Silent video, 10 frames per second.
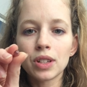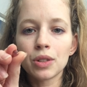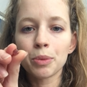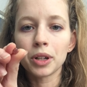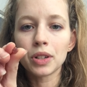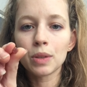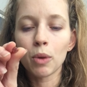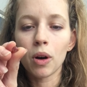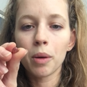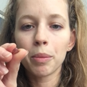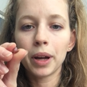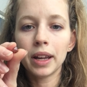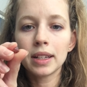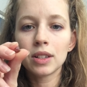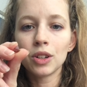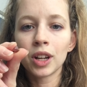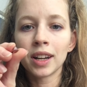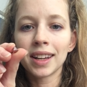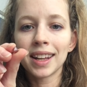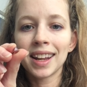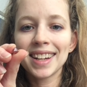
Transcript: These are pretty small, but you can get the